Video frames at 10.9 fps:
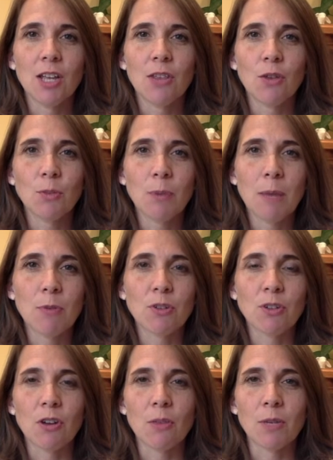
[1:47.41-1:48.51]
Those
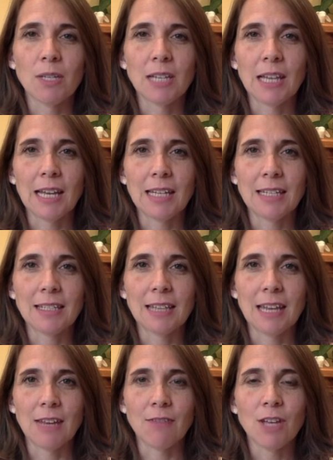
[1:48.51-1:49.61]
papers are the ones I'd like to
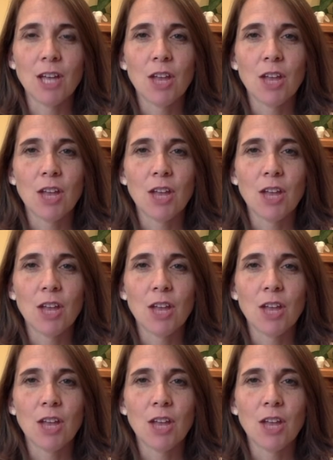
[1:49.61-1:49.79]
save.